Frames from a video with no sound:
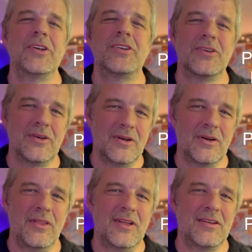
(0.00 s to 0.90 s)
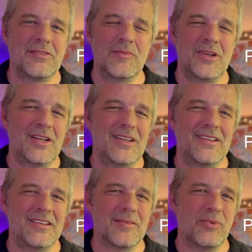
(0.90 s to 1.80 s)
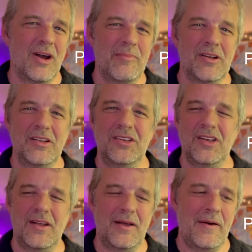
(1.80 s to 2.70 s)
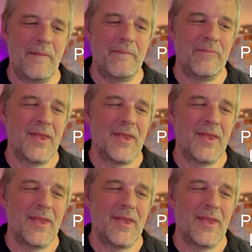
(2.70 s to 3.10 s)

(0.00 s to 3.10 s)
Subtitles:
sure the instrument is properly set up.